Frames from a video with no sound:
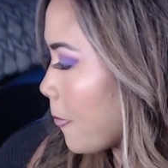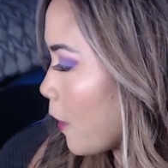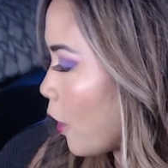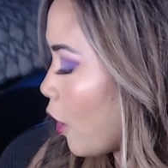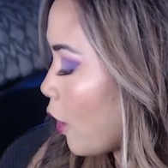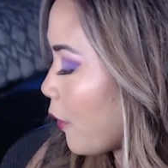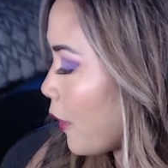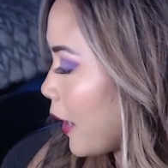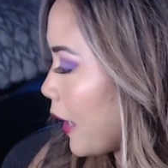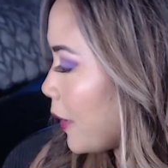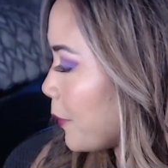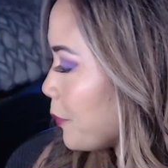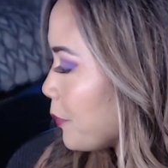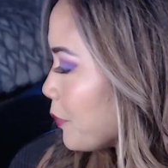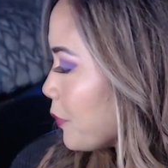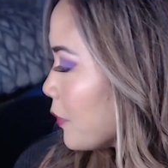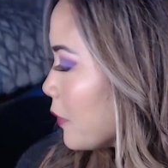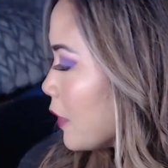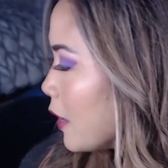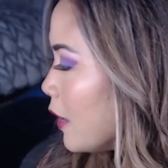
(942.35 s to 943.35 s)
All right,
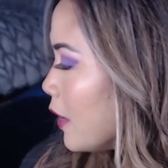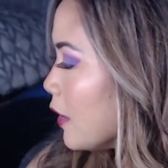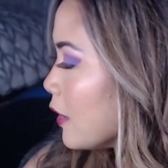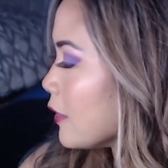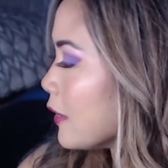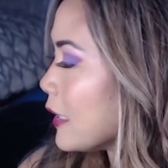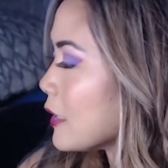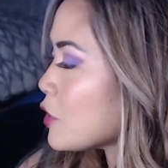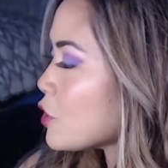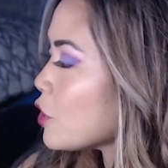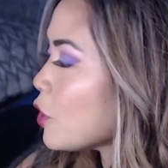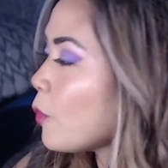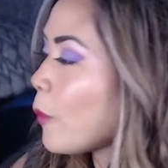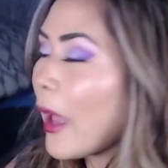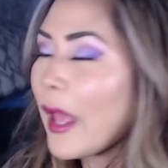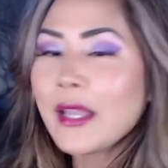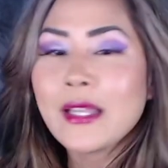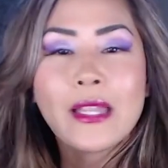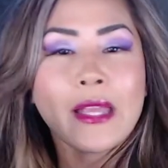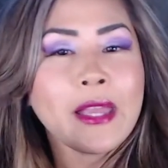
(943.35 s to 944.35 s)
let's do
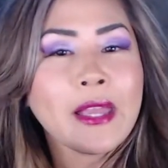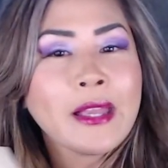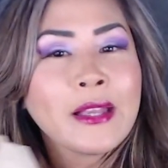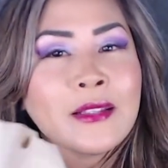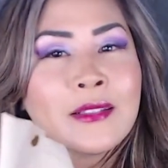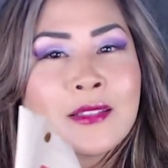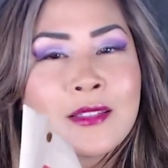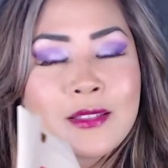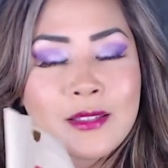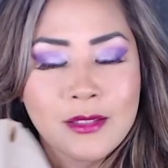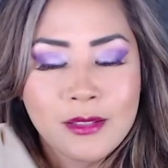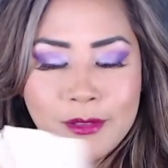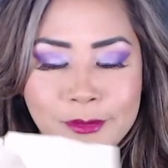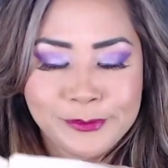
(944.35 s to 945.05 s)
Wendy's.